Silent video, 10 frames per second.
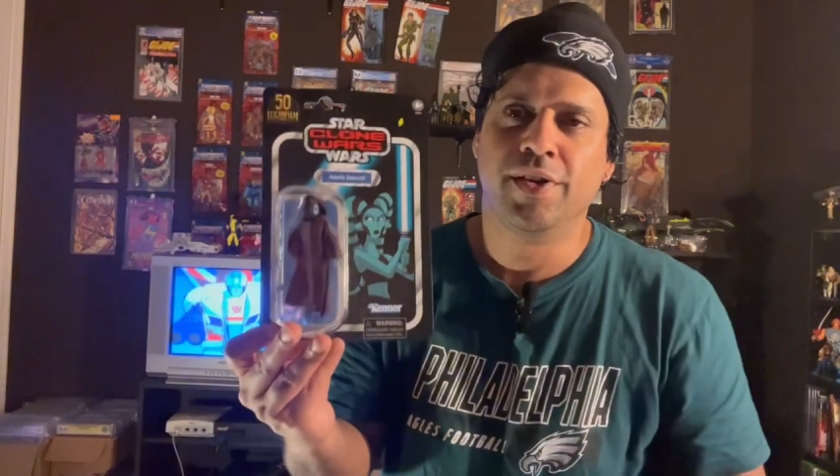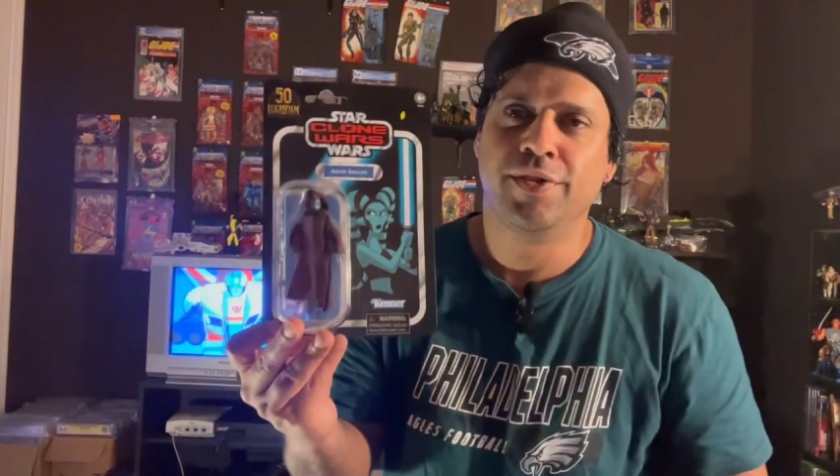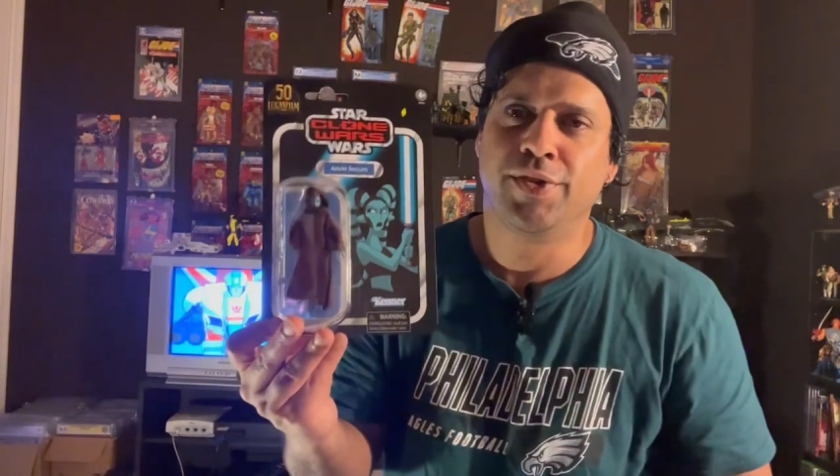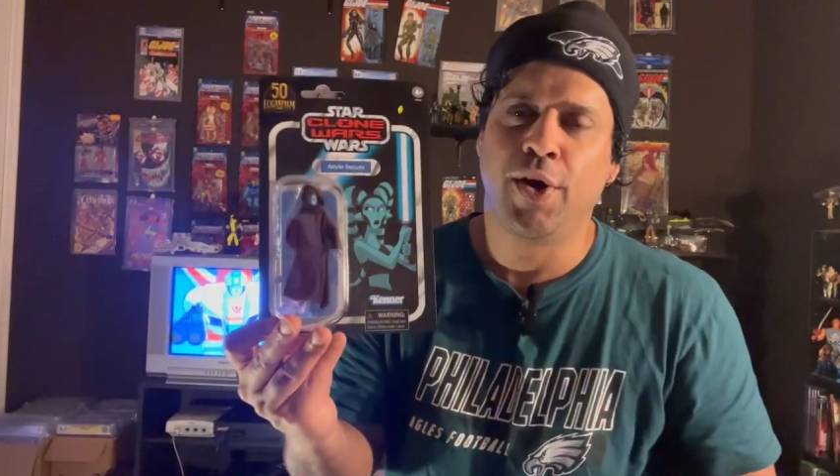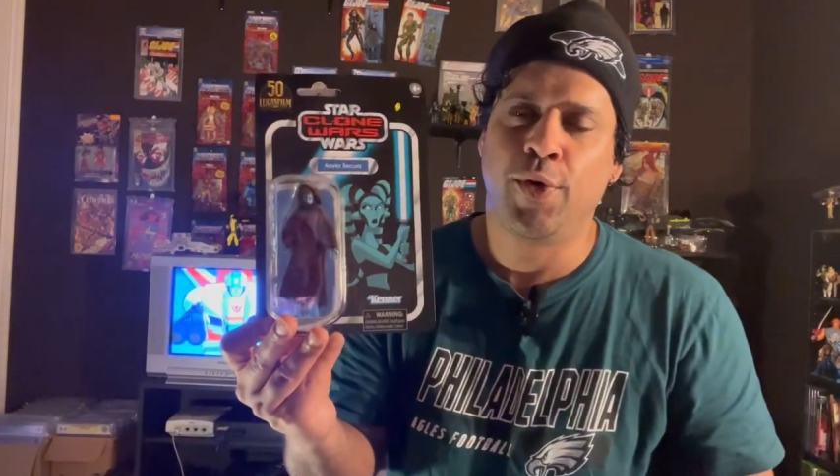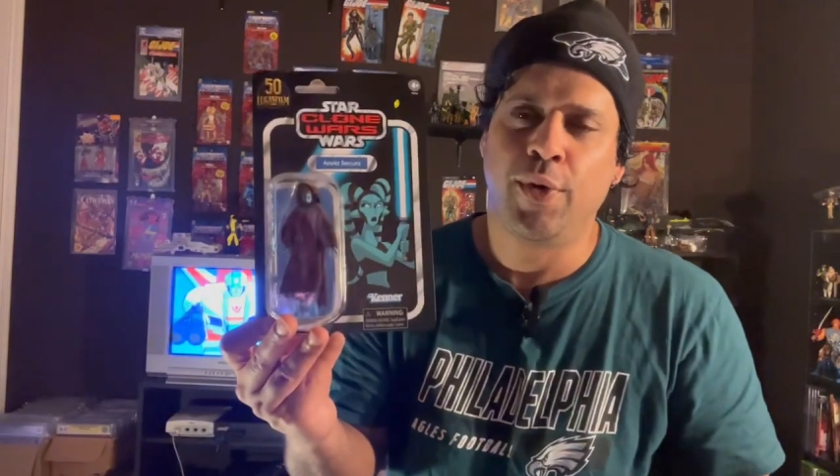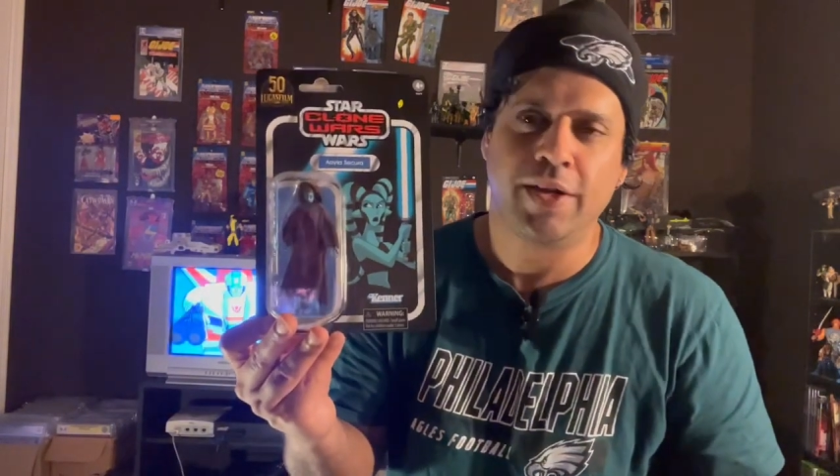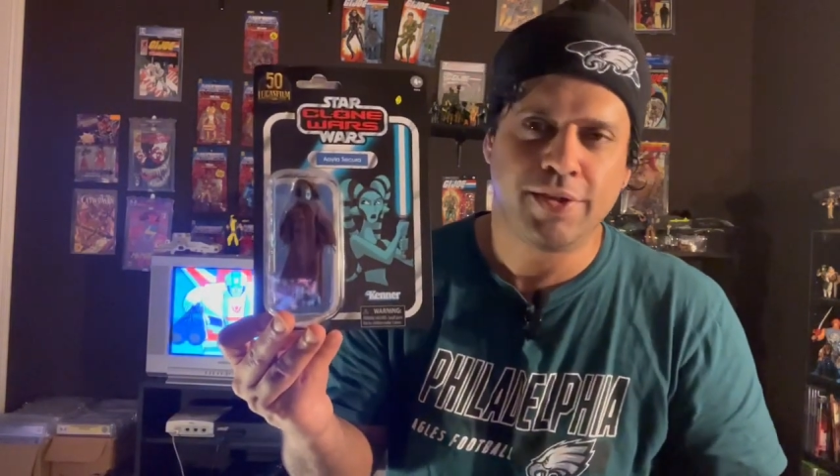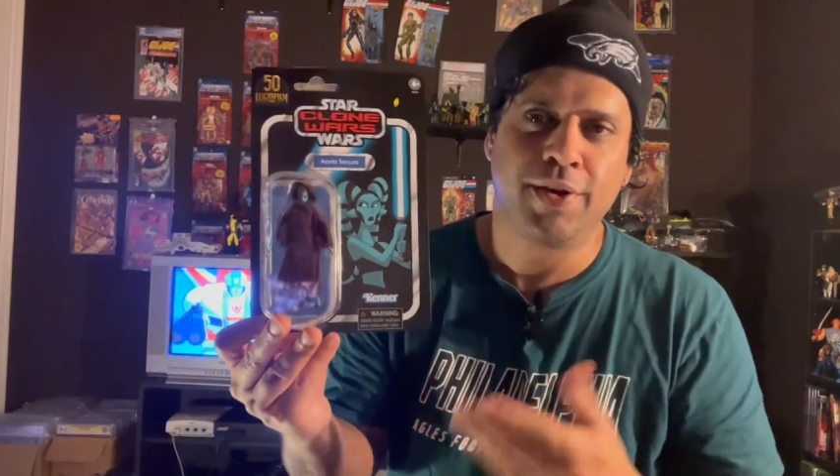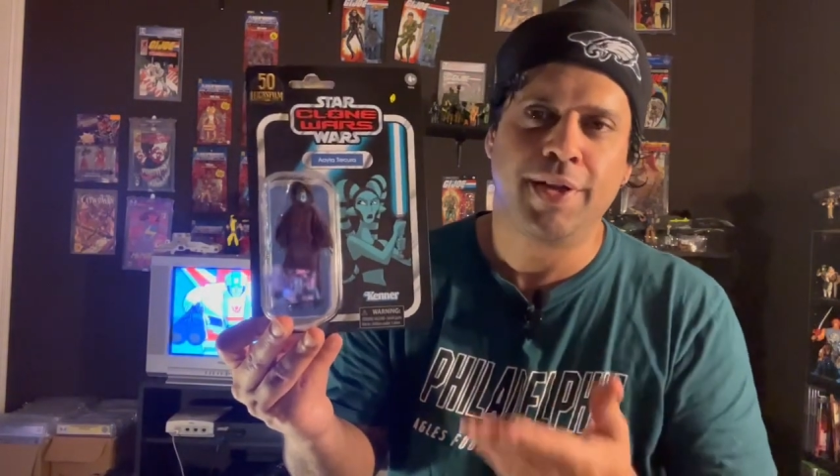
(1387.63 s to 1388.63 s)
So I
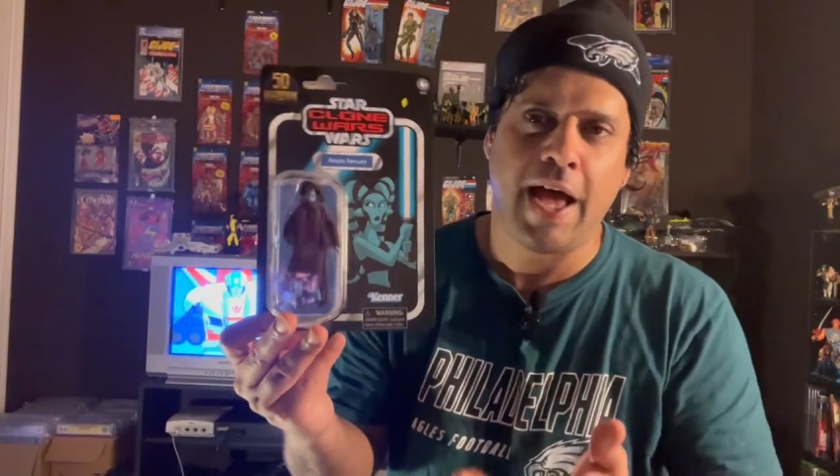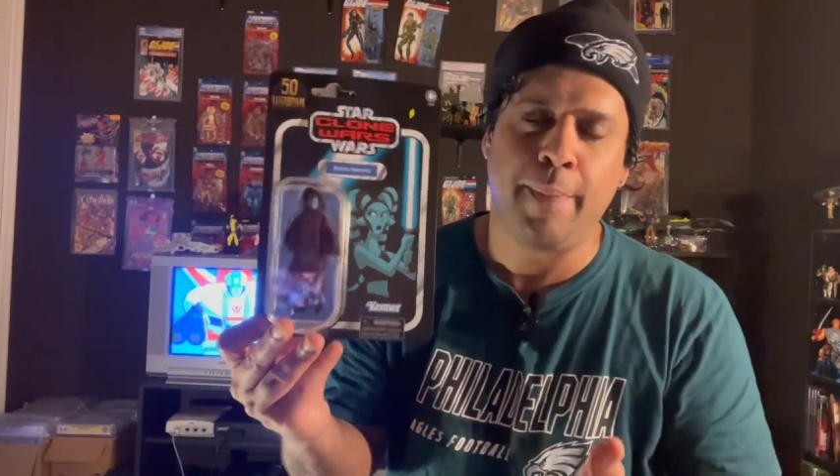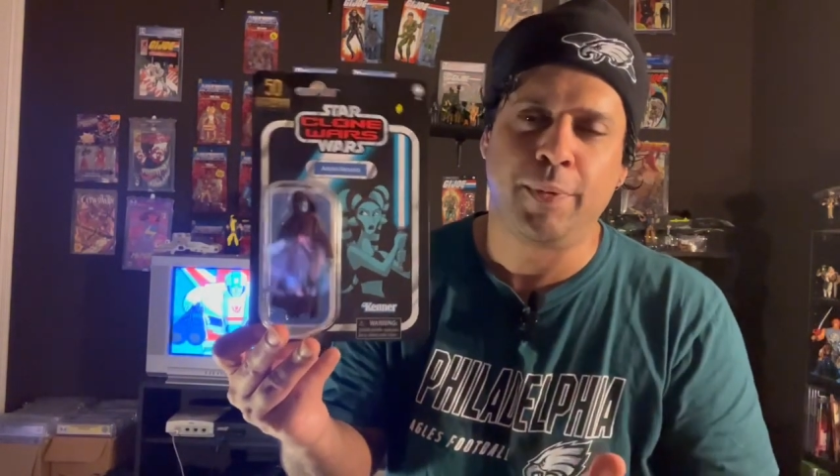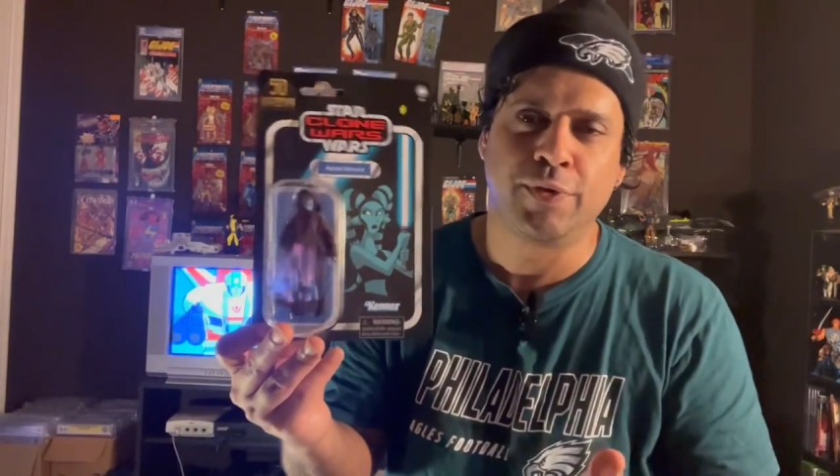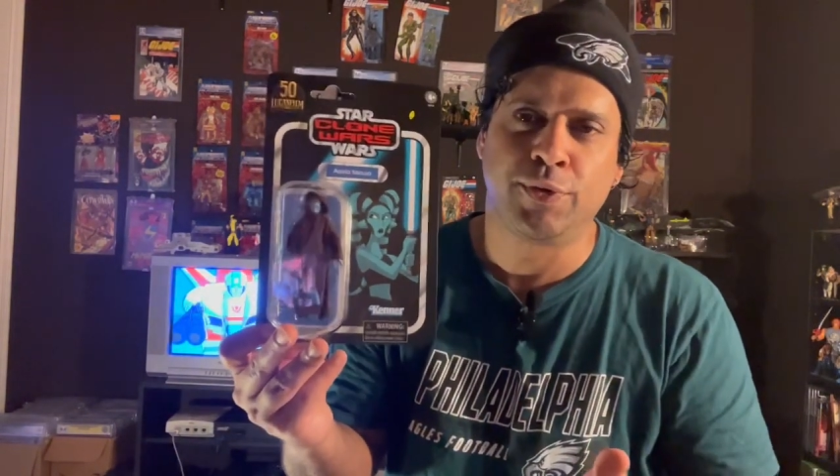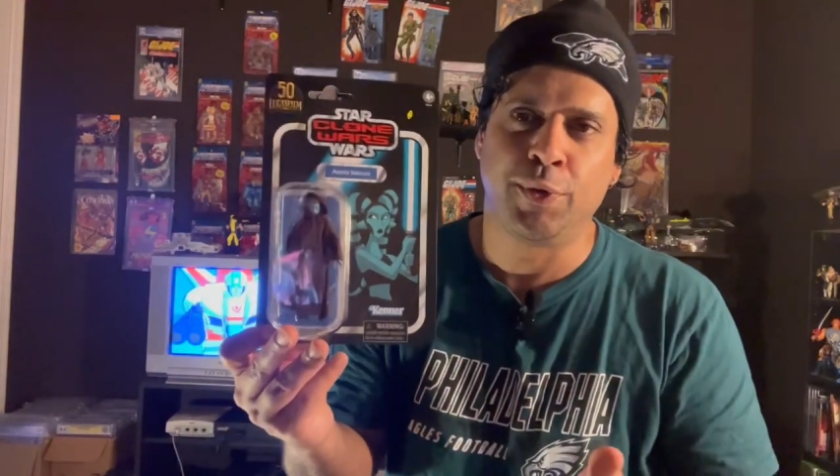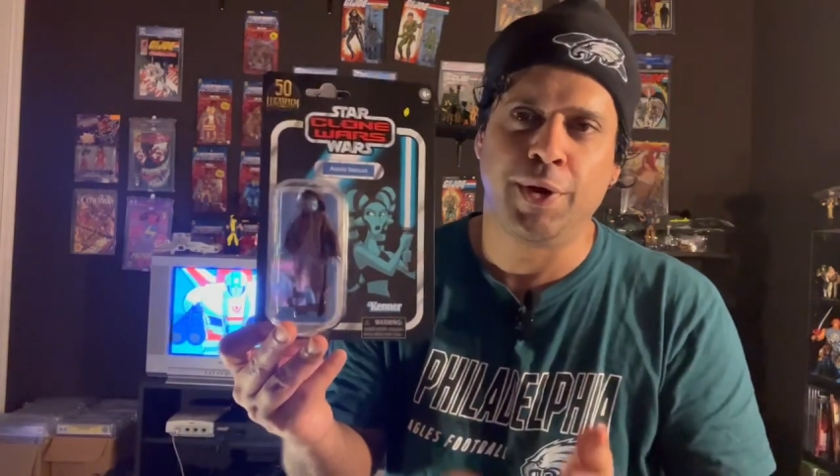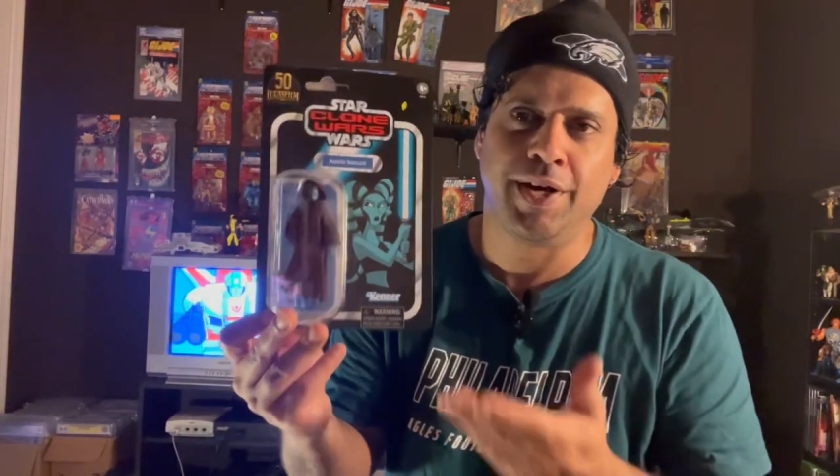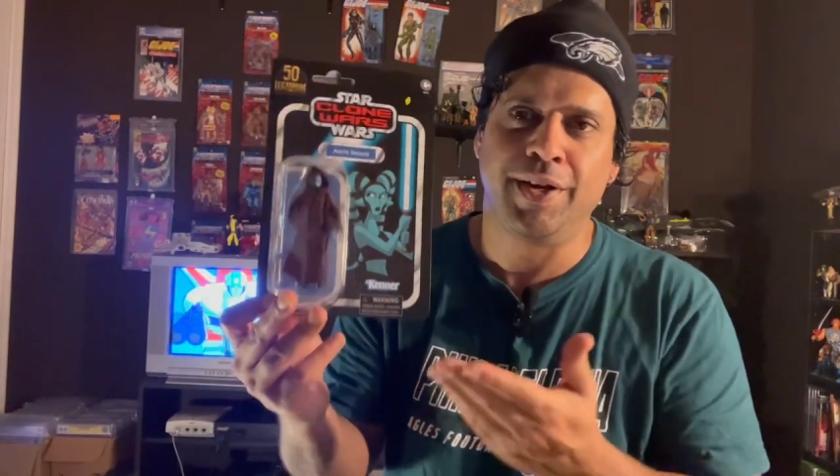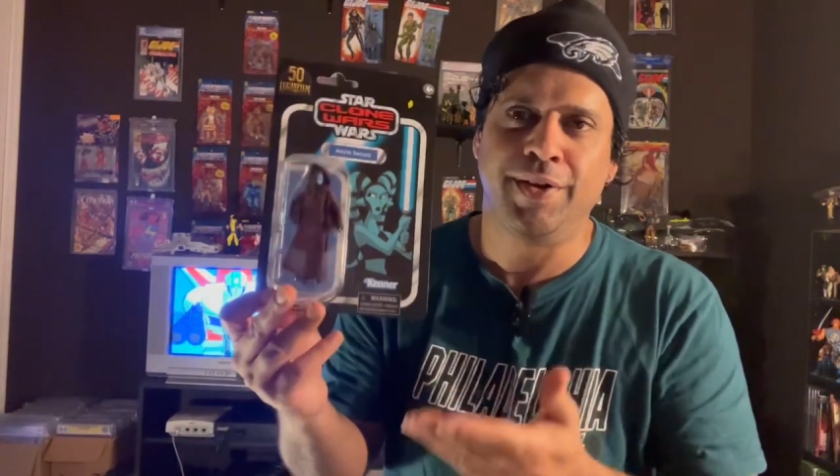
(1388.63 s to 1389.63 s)
used to go to the Apple
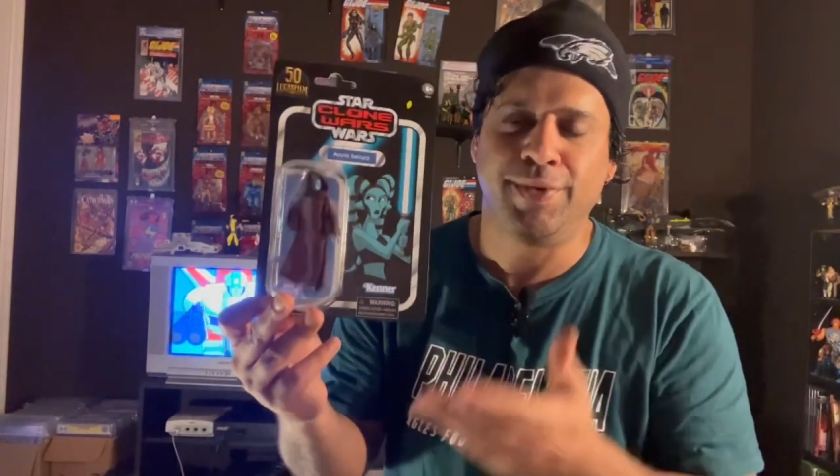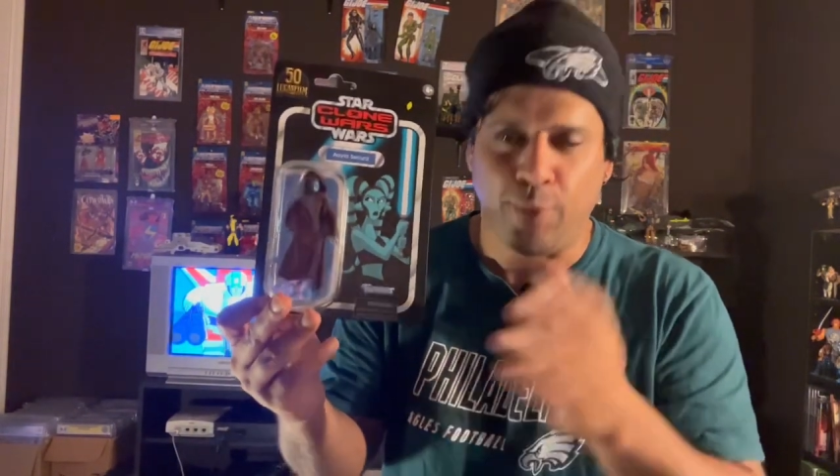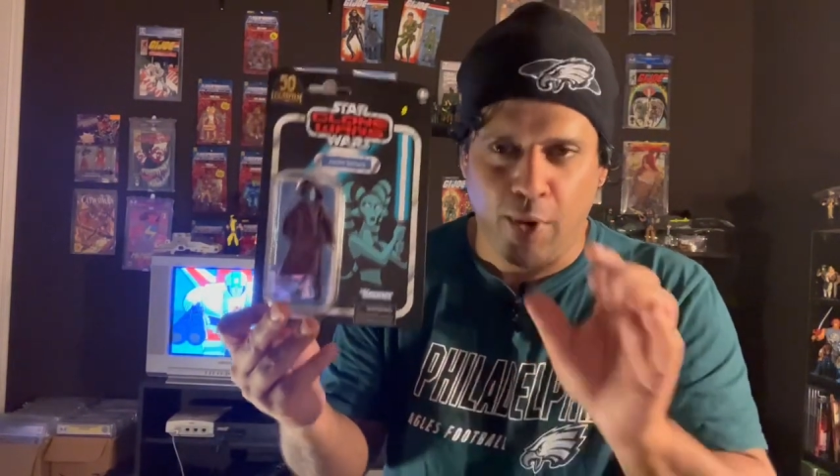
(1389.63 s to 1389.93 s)
Store and you should